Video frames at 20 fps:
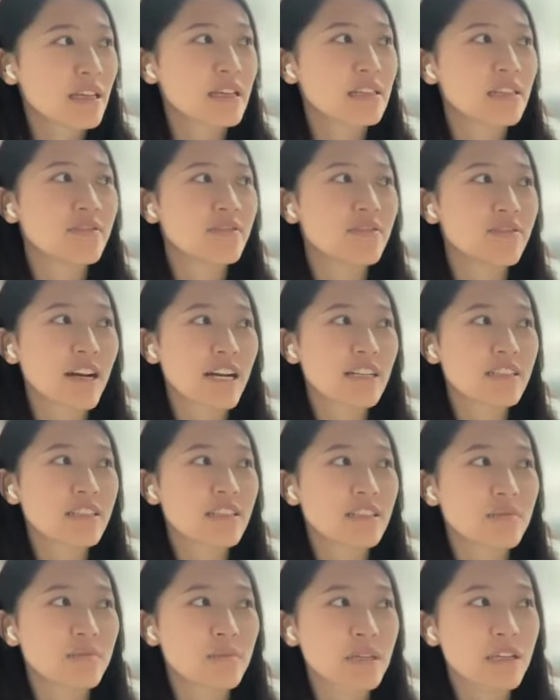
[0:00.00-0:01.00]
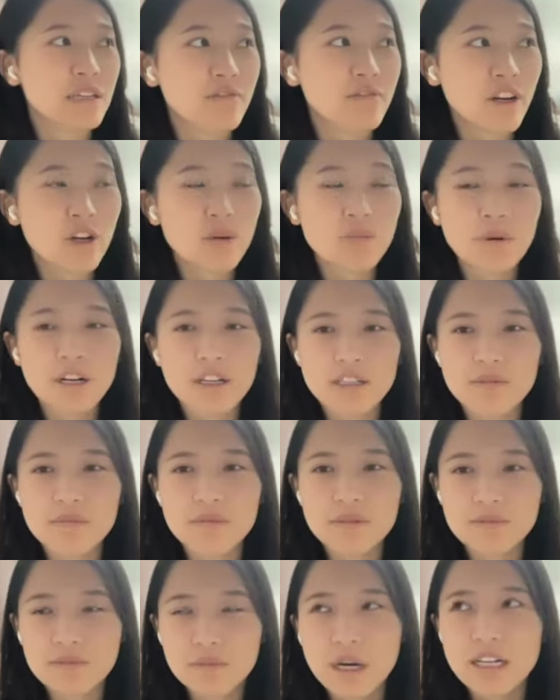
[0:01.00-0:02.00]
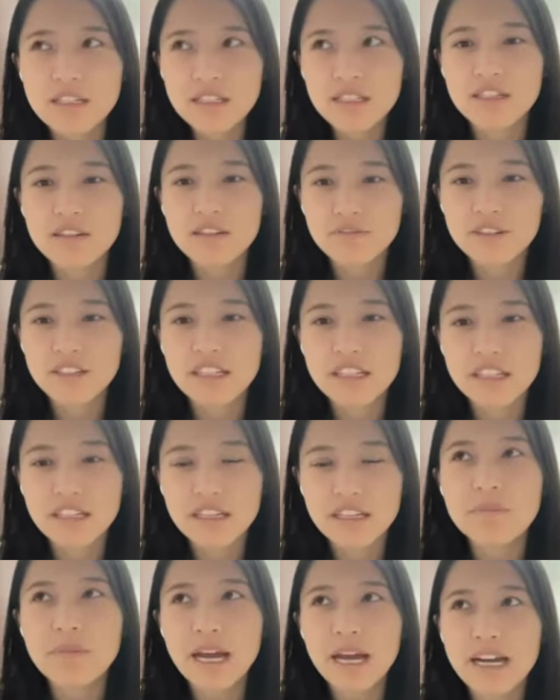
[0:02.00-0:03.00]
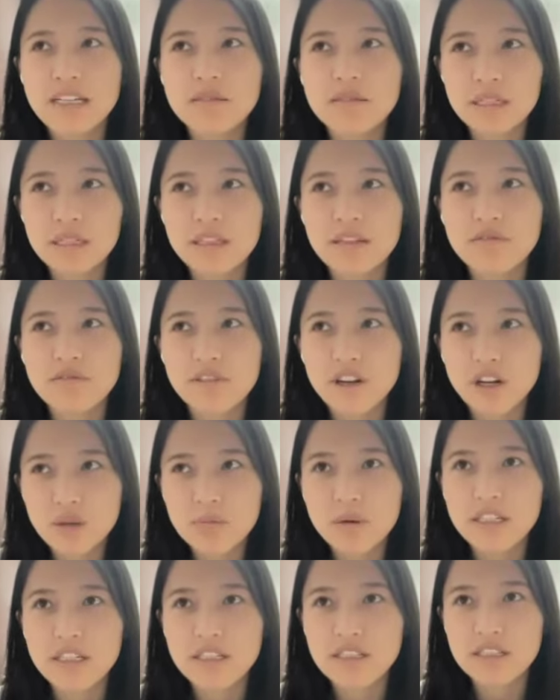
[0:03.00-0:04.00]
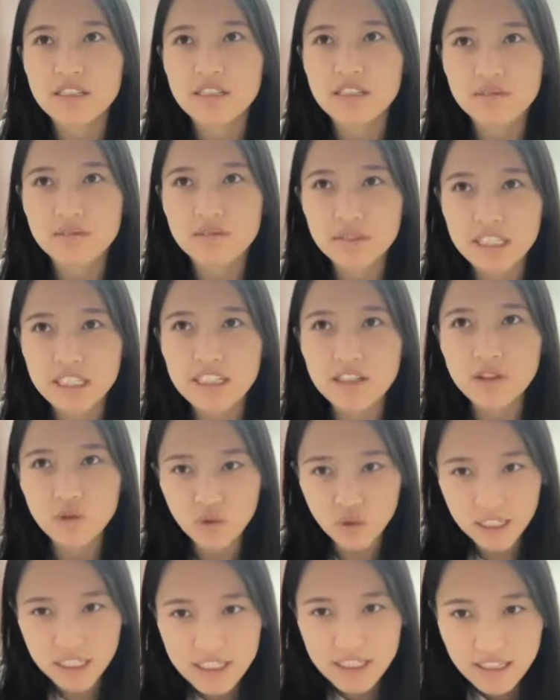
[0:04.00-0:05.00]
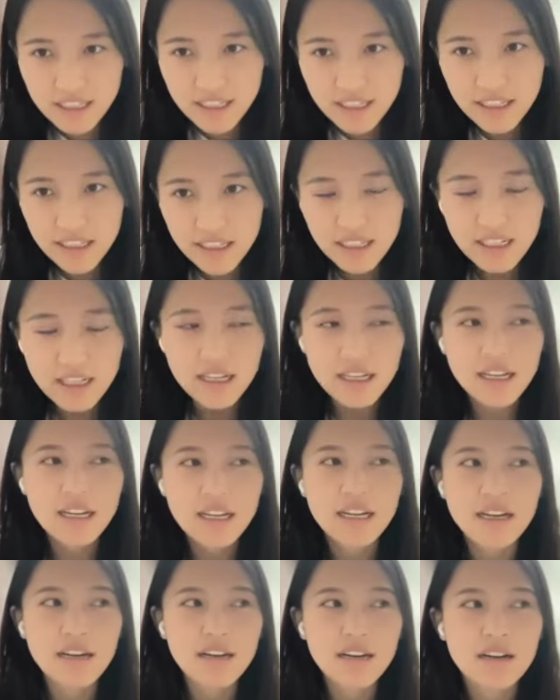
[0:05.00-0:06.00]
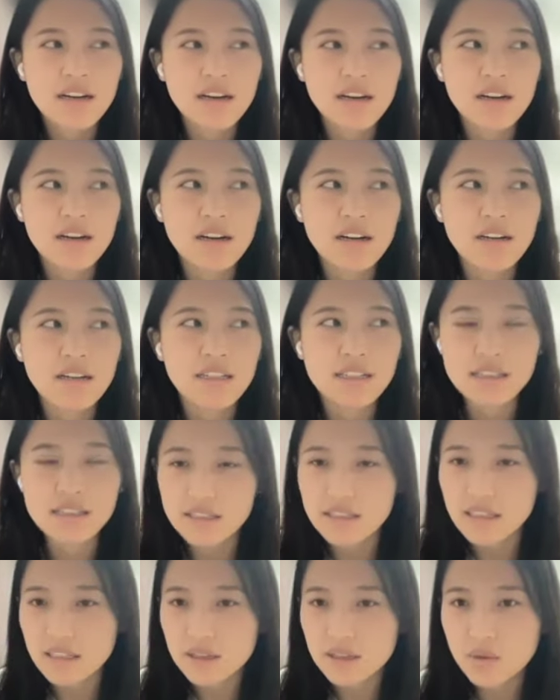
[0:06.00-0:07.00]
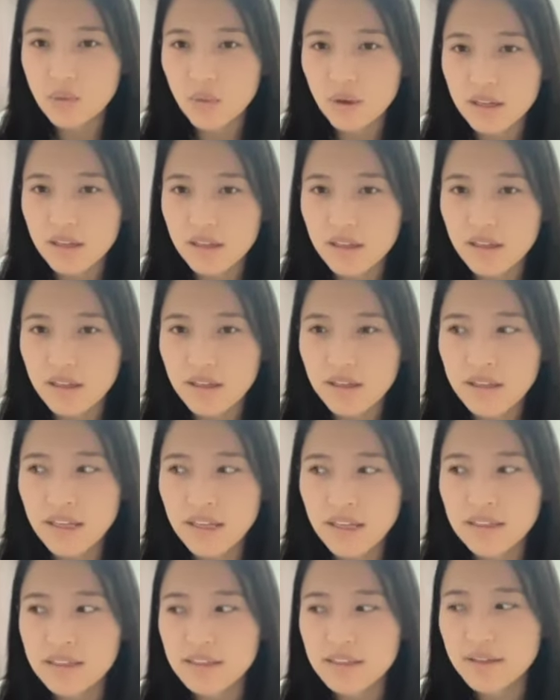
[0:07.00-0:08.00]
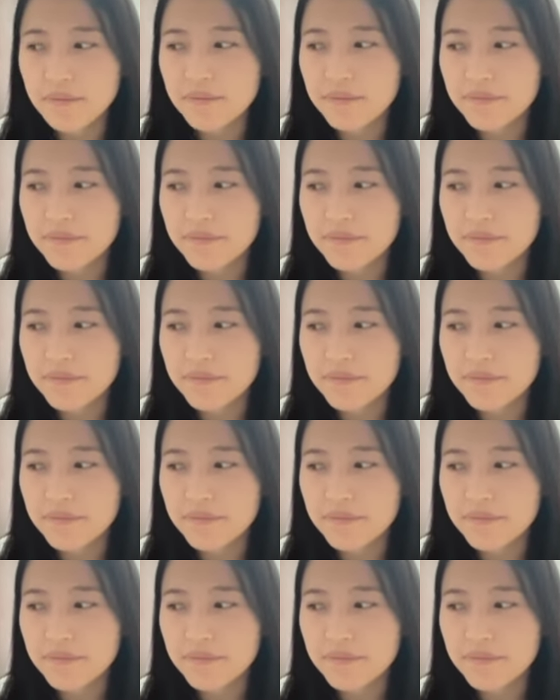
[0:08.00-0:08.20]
that affected me very positively, impacted me very positively recently, is this one, that